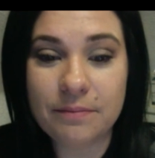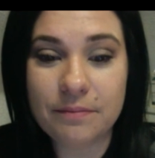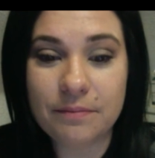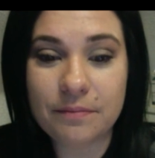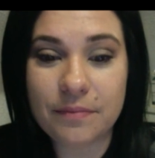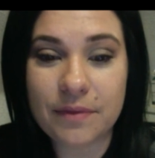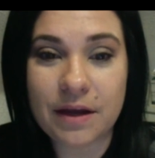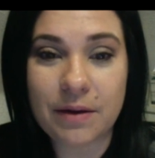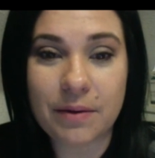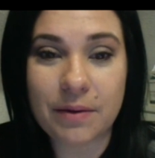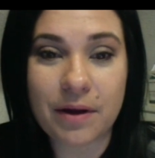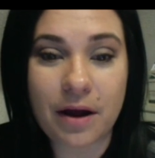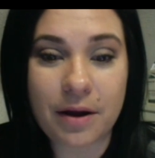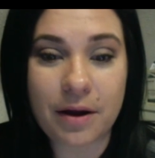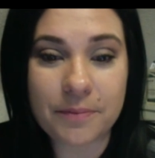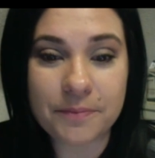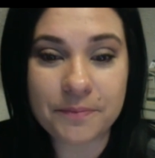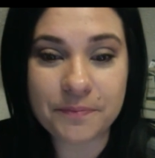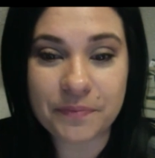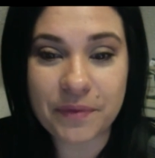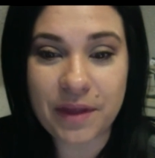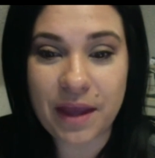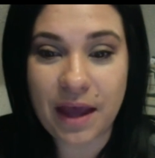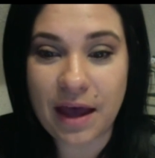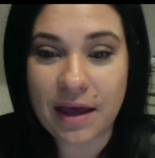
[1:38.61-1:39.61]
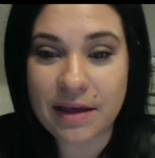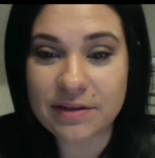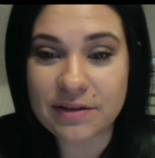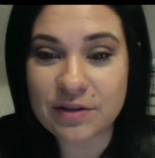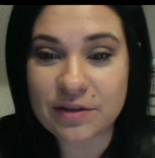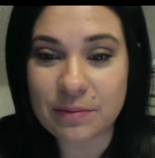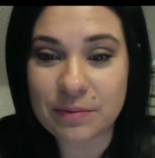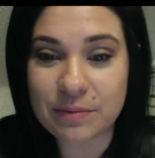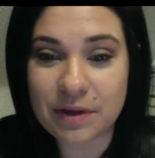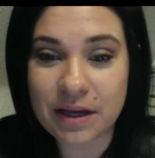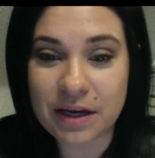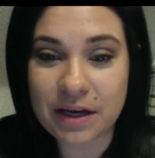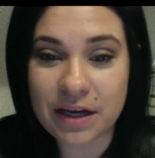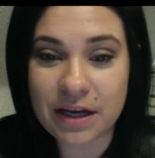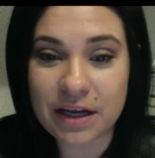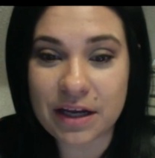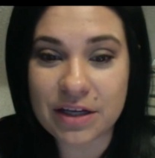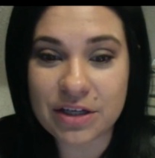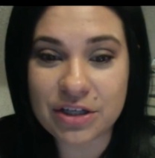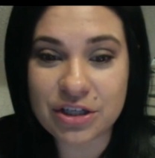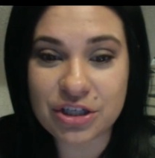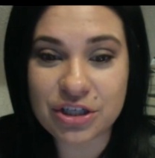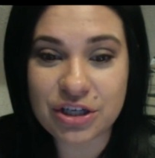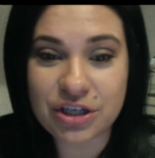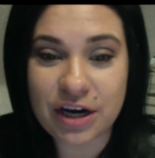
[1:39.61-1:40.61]
There we are. Okay, so I'm going to
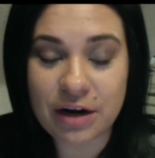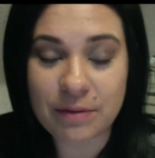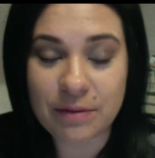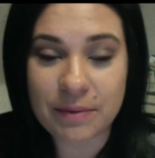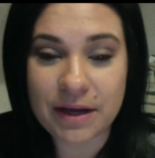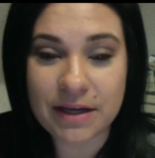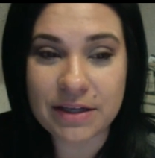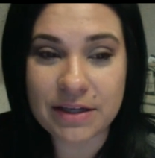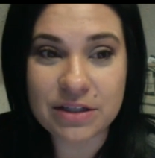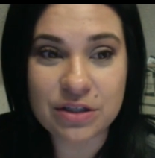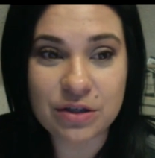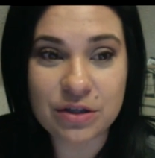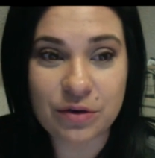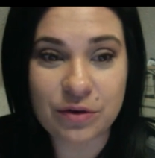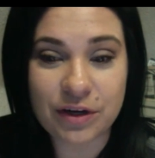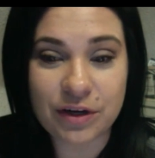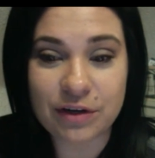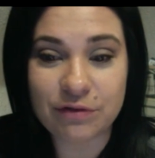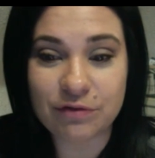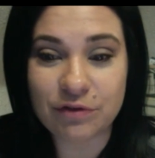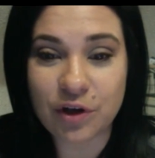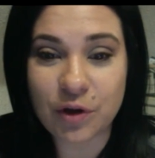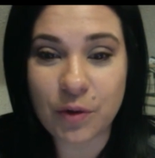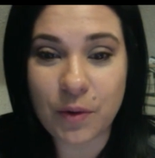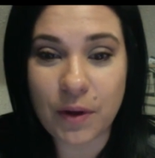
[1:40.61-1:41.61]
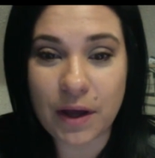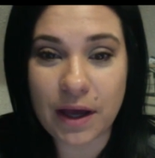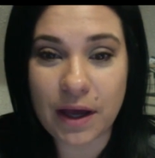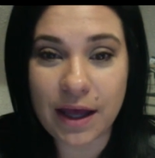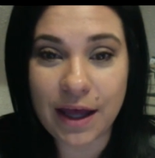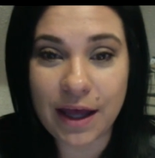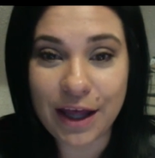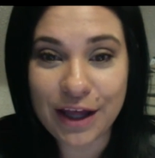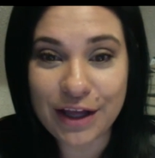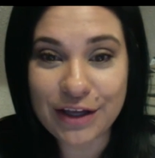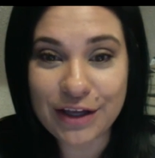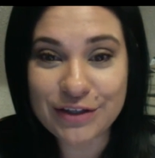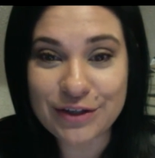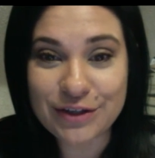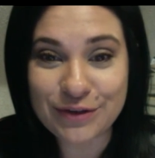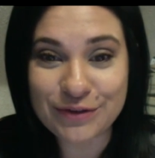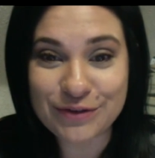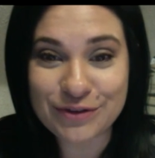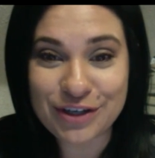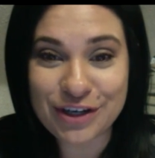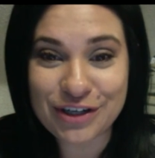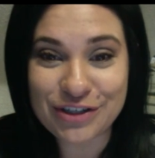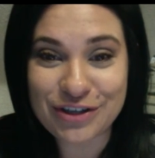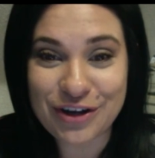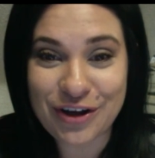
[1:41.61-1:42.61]
share my screen real quick. Don't
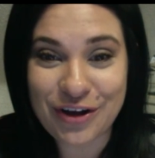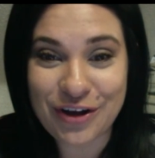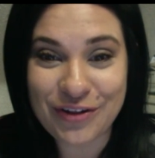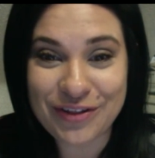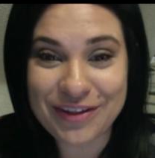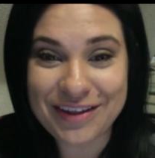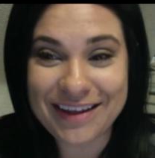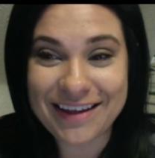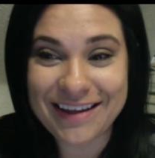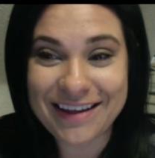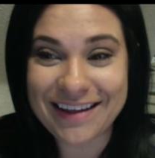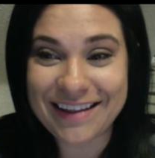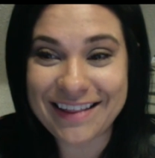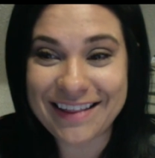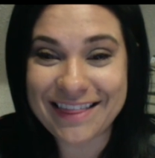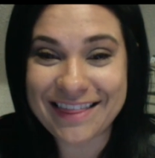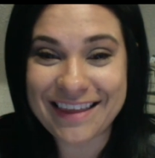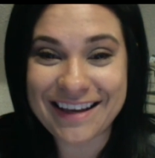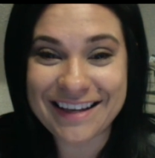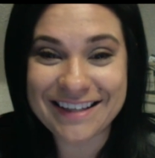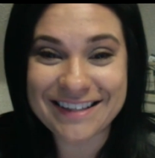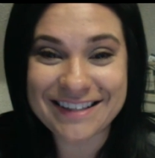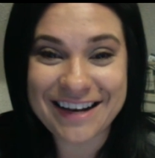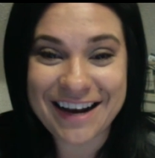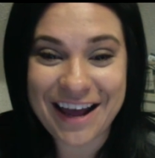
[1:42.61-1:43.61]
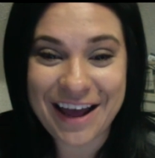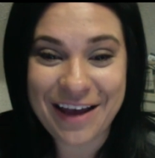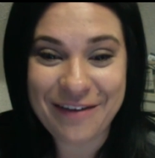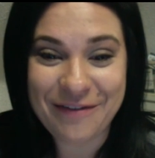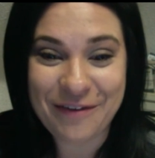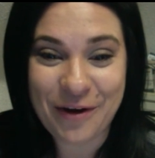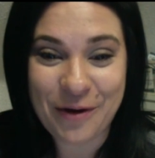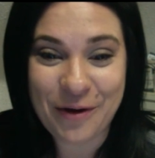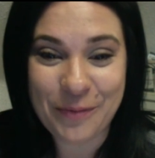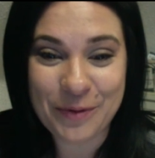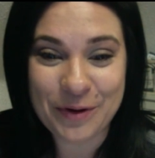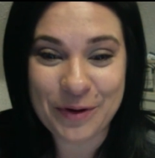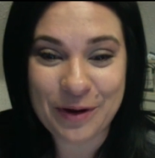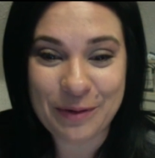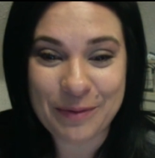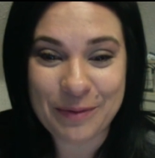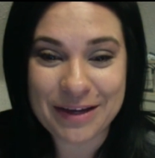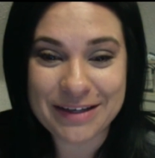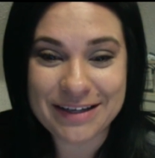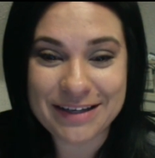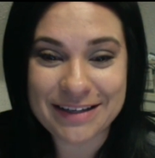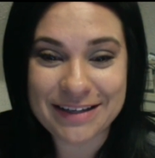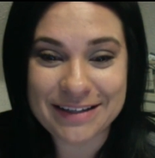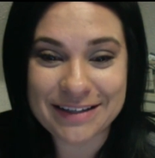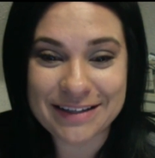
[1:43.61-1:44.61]
judge all the things that I have open on my
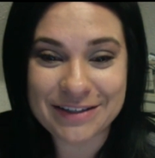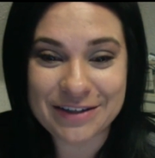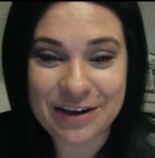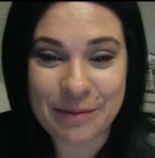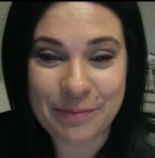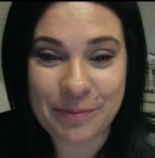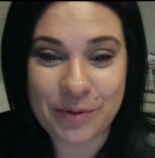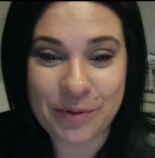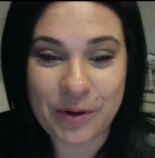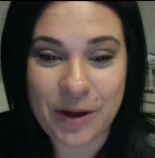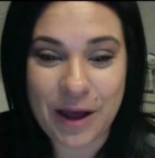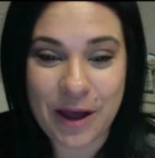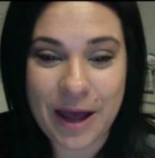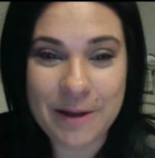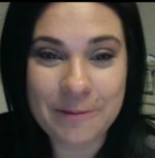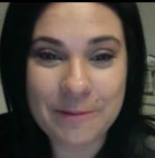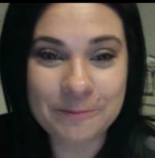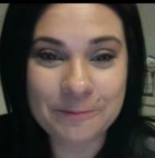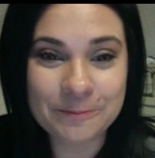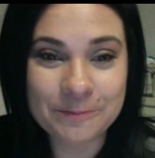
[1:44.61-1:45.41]
desktop, okay?